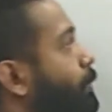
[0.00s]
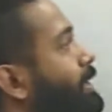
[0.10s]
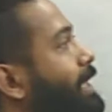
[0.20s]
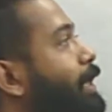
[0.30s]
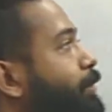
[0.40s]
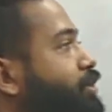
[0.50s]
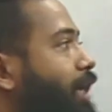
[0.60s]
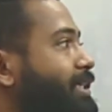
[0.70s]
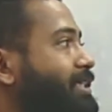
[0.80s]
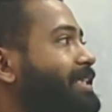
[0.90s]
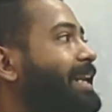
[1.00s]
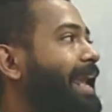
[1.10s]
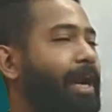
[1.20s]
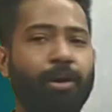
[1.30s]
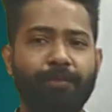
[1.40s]
we'll be dealing with charges in
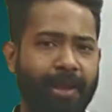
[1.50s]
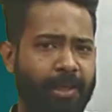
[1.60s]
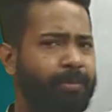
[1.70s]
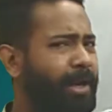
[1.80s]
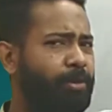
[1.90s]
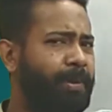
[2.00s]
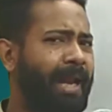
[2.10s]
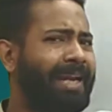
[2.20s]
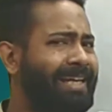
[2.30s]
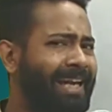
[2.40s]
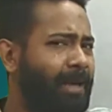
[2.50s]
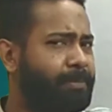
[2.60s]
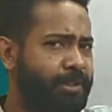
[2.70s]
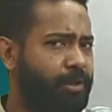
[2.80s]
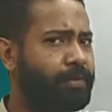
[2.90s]
air or vacuum, that will be
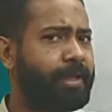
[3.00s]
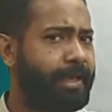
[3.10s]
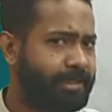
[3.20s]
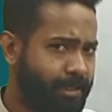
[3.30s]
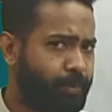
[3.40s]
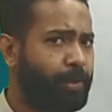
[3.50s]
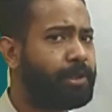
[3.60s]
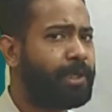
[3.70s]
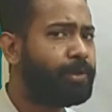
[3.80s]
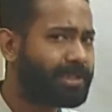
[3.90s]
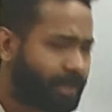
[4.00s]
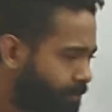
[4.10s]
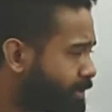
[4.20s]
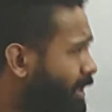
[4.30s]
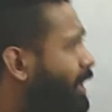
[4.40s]
99% of the cases when we deal with
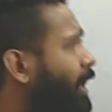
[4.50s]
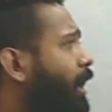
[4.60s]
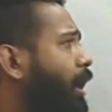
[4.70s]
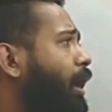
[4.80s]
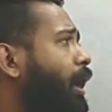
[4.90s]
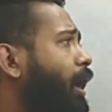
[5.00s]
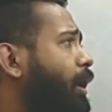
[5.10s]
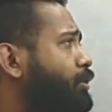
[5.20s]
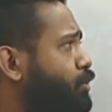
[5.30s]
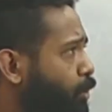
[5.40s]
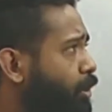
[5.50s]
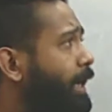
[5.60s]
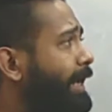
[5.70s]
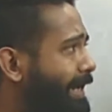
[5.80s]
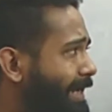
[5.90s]
sums. So
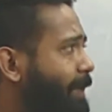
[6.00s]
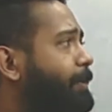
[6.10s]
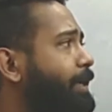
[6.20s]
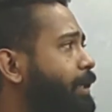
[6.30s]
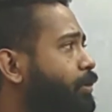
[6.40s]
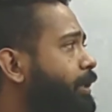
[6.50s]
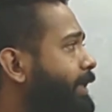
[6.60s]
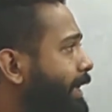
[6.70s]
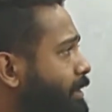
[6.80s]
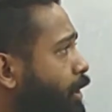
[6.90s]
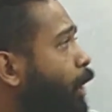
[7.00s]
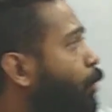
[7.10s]
in that particular case,